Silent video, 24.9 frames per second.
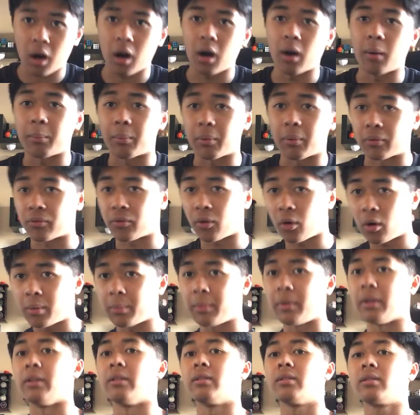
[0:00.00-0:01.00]
a
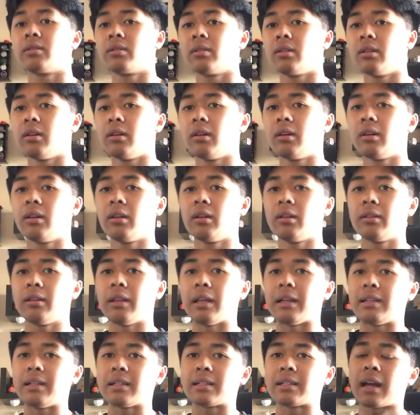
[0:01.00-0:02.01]
performance.
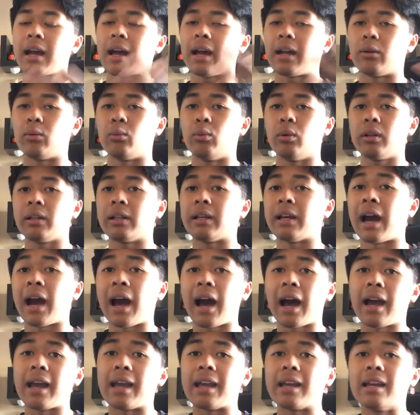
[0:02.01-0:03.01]
They just had really
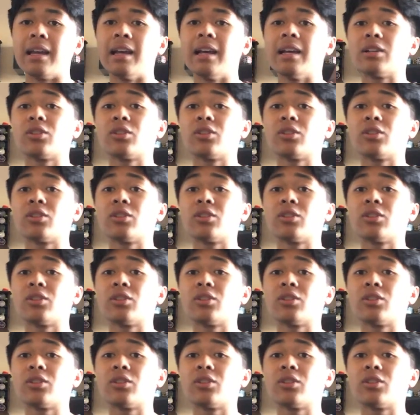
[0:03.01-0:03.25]
high